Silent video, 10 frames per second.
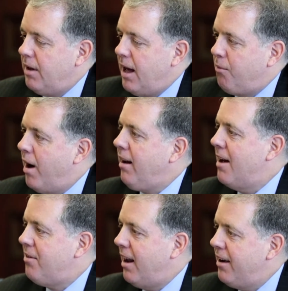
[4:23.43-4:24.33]
at one
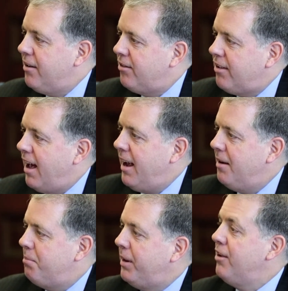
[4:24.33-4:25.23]
level I could
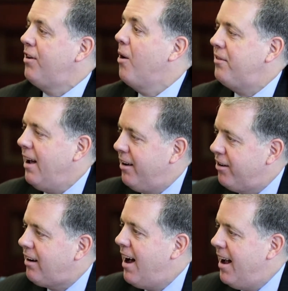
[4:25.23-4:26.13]
say, please don't tell
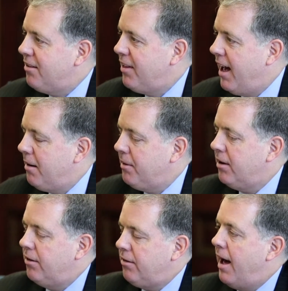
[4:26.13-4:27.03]
your clients that,
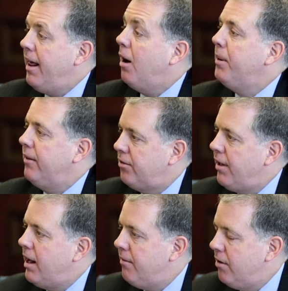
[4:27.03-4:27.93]
because it's not helping the
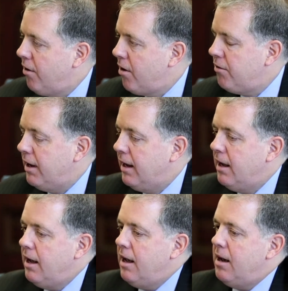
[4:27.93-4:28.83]
state of New Jersey.
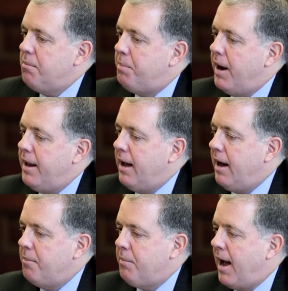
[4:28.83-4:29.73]
But
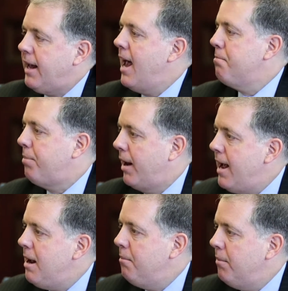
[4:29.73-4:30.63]
I can't
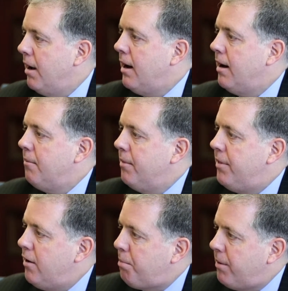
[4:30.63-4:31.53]
blame
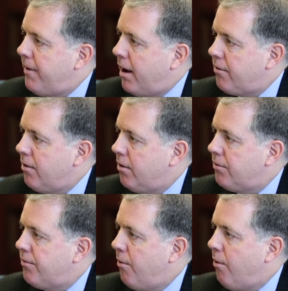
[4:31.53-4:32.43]
these
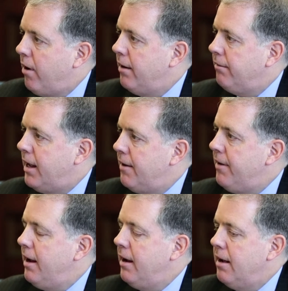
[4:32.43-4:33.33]
professionals for
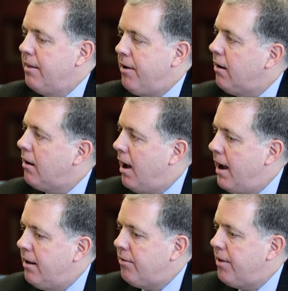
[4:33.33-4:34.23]
giving their
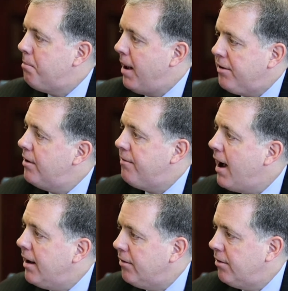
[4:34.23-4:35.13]
clients their best
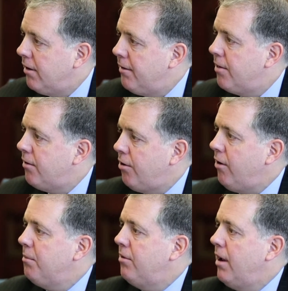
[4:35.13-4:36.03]
advice under the
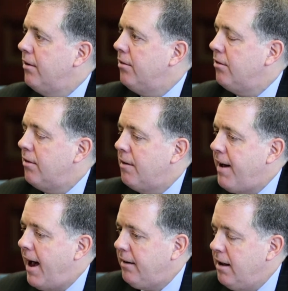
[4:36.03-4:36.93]
circumstances. And the
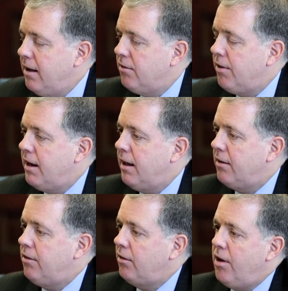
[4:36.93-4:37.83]
fact is that
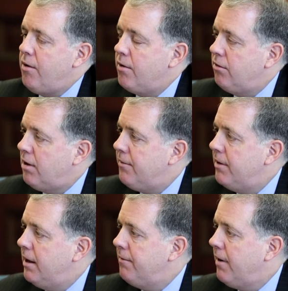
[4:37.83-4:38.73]
at
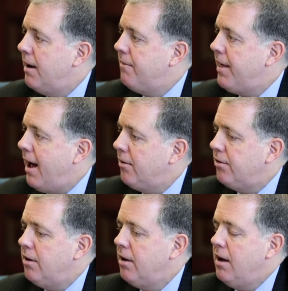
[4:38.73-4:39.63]

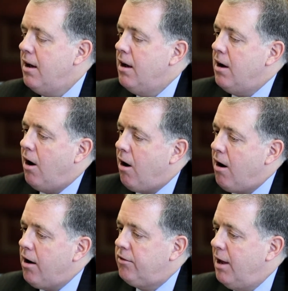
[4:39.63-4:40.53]
$675,000,
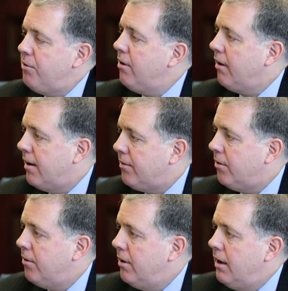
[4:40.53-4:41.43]
our exemption
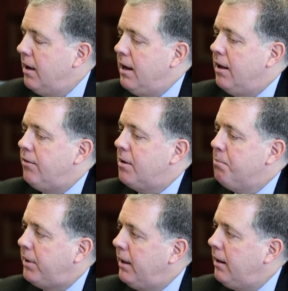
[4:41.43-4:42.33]
level is
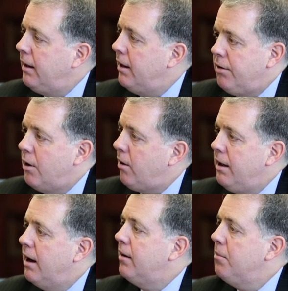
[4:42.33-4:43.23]
completely and
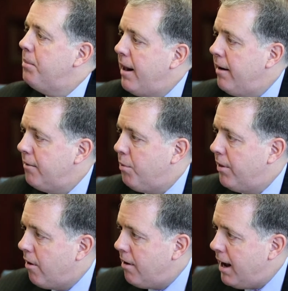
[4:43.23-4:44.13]
totally uncompetitive
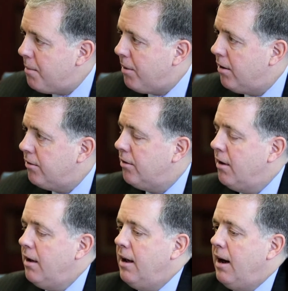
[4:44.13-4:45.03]
with our neighbors,
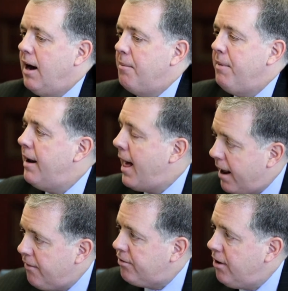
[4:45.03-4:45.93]
and
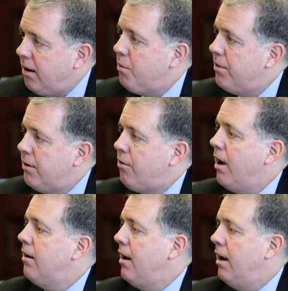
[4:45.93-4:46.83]
out of sync with the
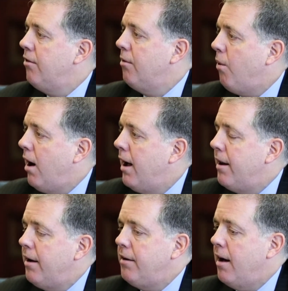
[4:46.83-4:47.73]
trend nationwide.
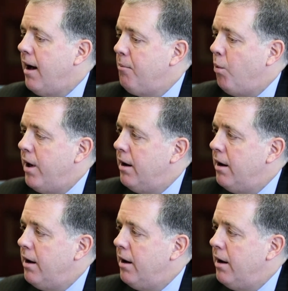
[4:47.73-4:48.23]
At a time